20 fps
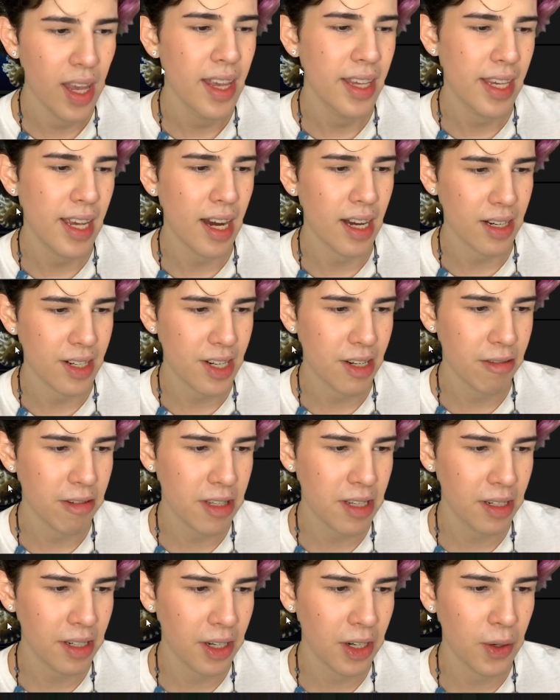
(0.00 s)
Yeah, she was
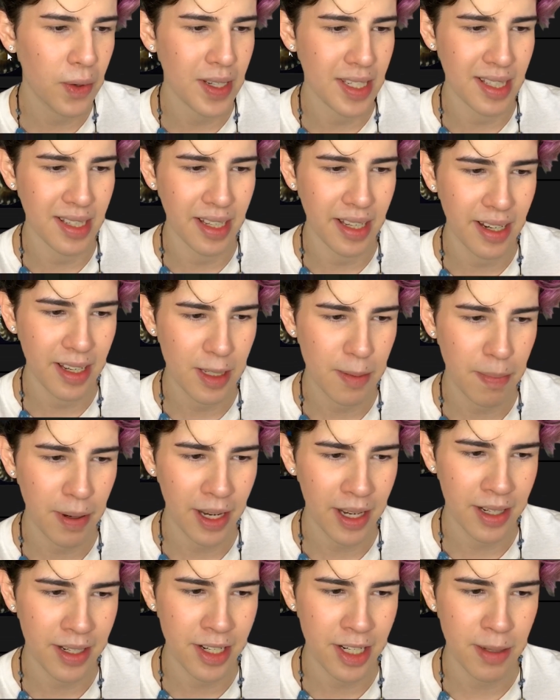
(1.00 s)
gonna go as Nita's
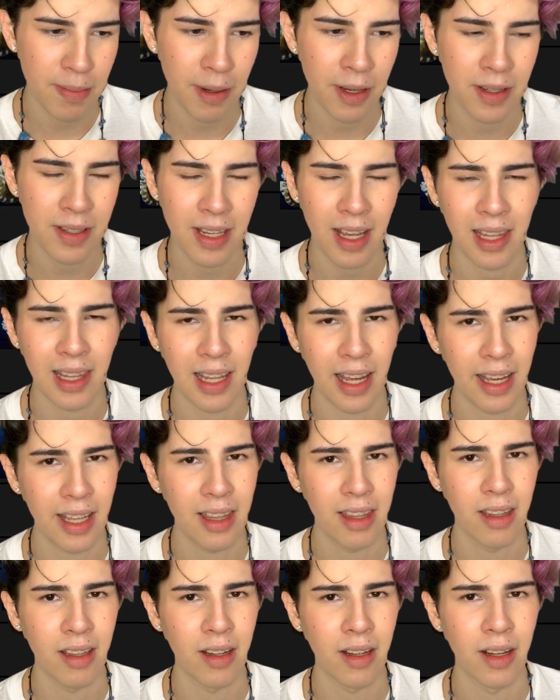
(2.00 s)
pet just because I
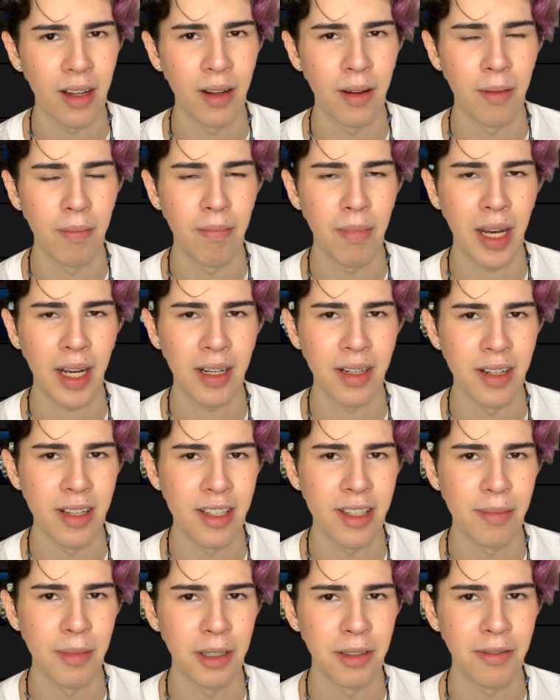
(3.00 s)
like the
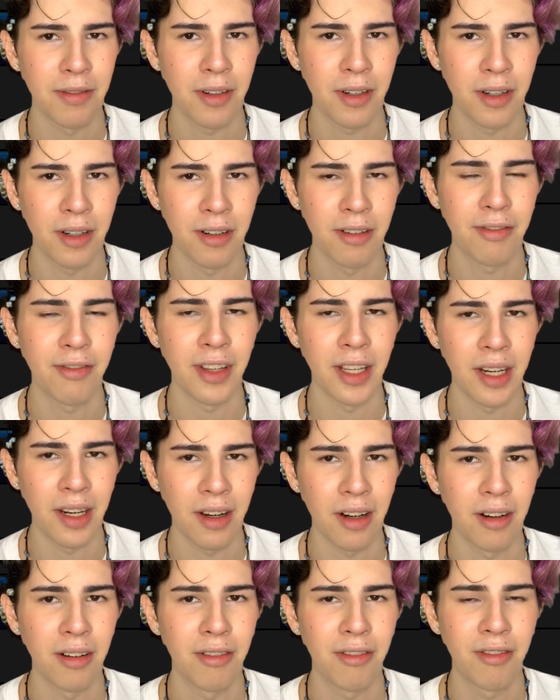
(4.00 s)
mechanism of her feeding
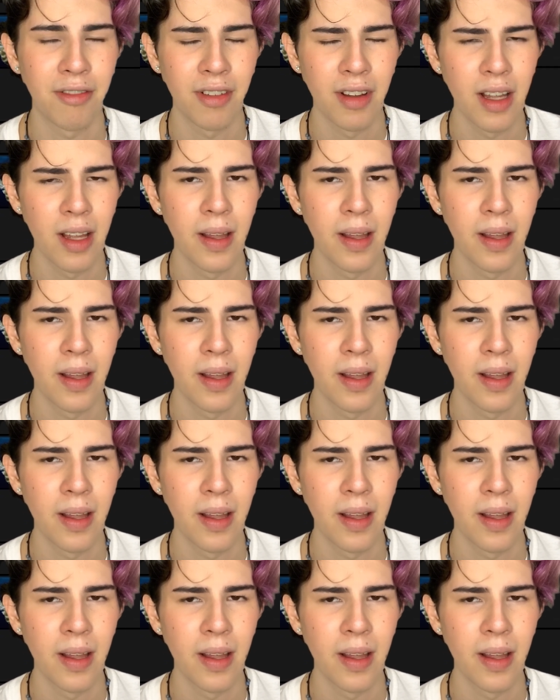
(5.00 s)
off